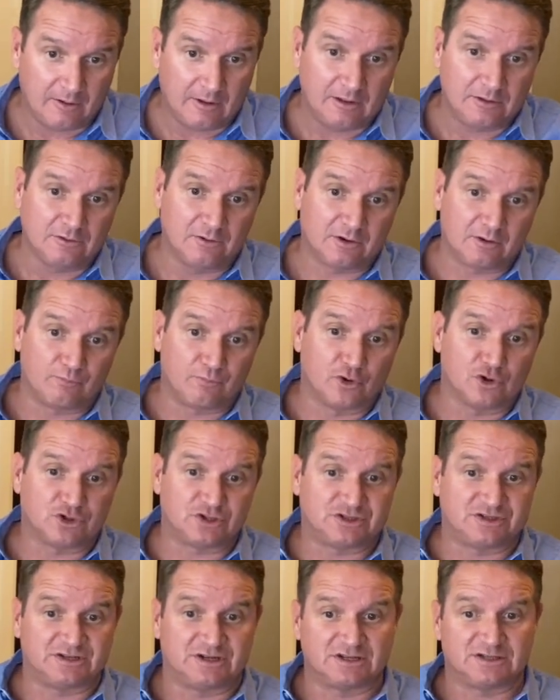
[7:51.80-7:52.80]
you can
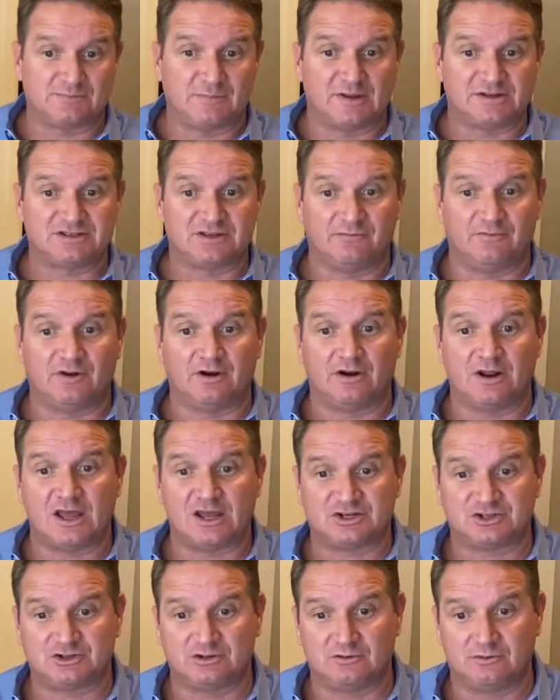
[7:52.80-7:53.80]
purchase an expensive
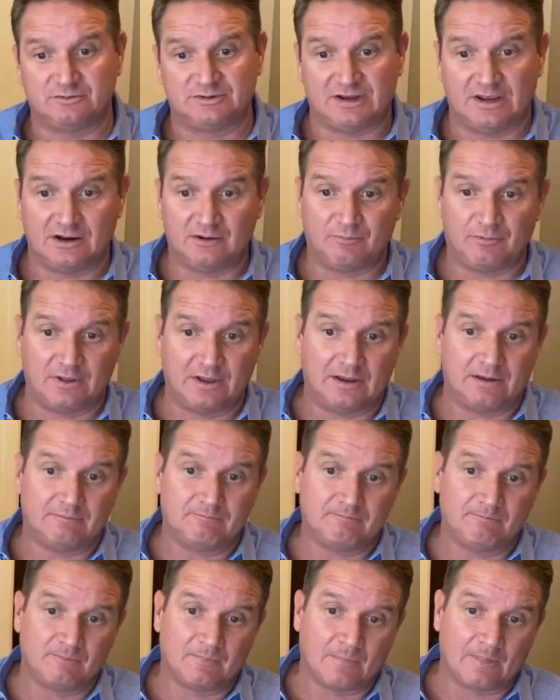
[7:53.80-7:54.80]
international data plan
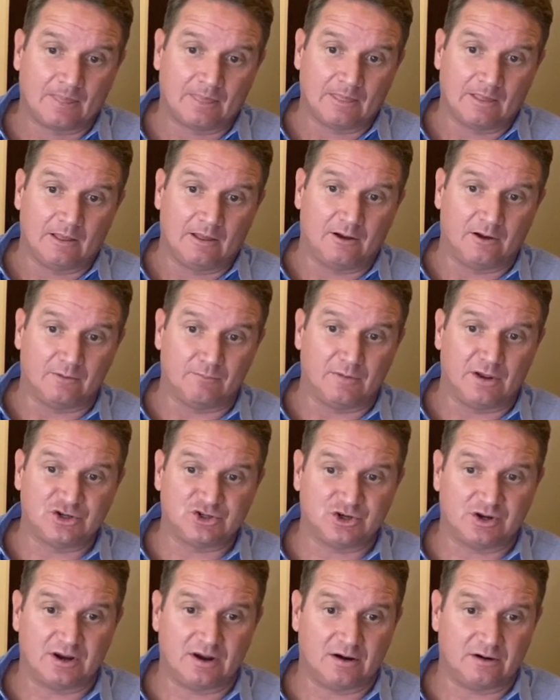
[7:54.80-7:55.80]
on major
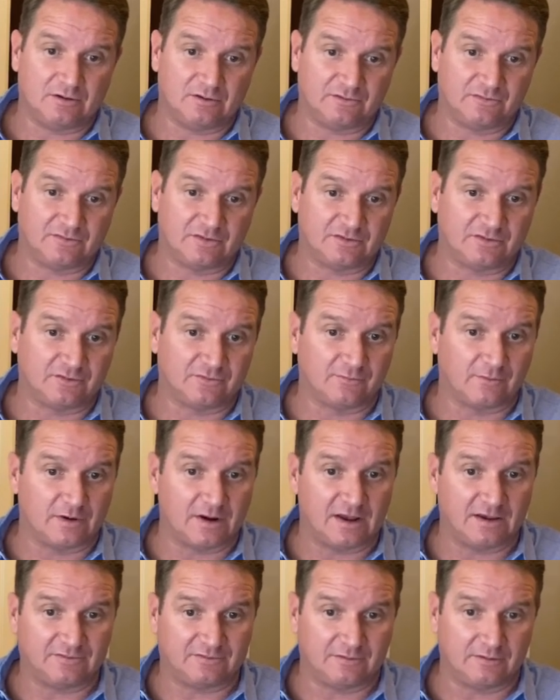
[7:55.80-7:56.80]
carriers such as
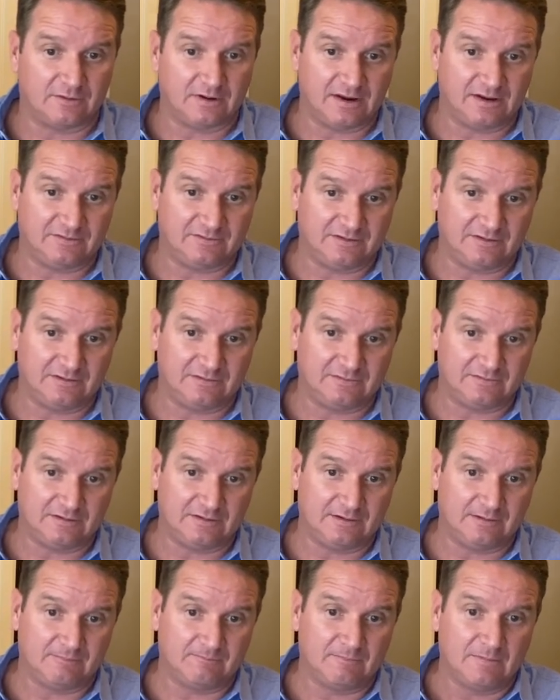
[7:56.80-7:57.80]
Verizon or
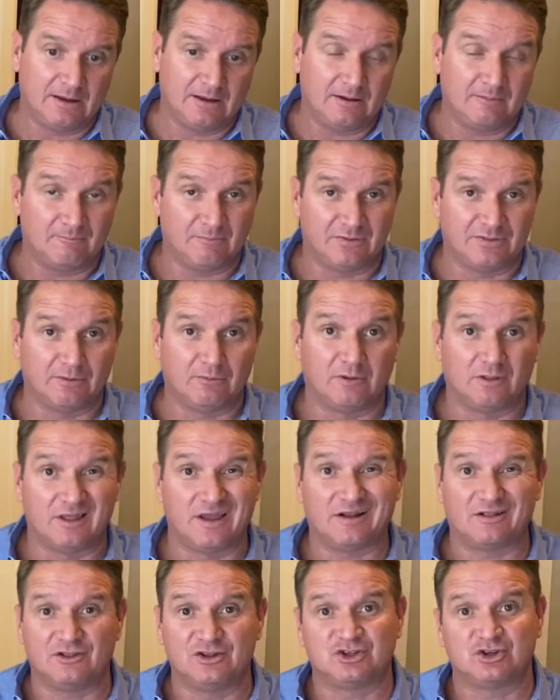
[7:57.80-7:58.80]
AT&T, but they will
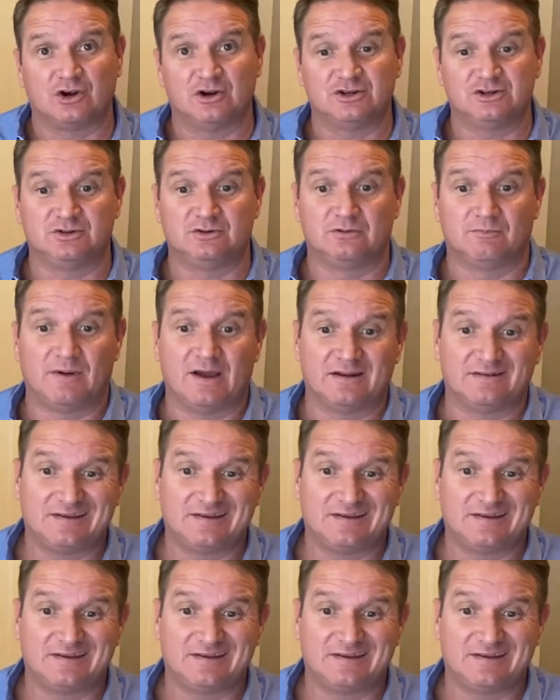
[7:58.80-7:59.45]
likely charge you about